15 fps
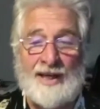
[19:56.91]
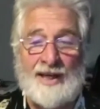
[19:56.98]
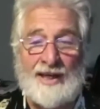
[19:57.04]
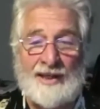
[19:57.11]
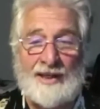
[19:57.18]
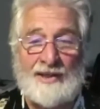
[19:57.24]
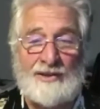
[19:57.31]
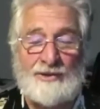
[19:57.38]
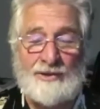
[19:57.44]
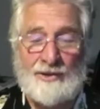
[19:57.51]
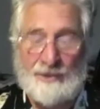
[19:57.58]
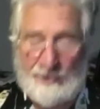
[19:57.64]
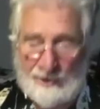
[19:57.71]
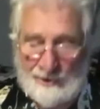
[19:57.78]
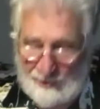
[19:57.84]
in
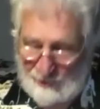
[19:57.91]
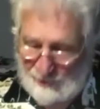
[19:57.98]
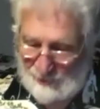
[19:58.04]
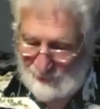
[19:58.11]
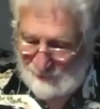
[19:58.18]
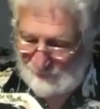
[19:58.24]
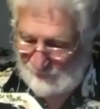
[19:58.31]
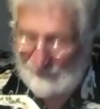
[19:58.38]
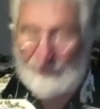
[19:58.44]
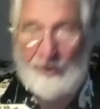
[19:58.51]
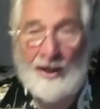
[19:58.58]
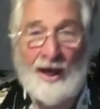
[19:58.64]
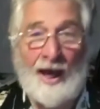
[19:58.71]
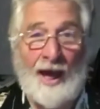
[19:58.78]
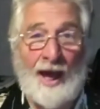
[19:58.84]
unison,
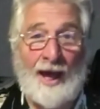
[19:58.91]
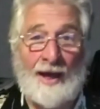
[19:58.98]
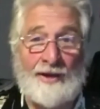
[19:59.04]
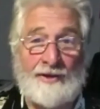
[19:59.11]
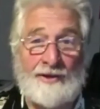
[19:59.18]
and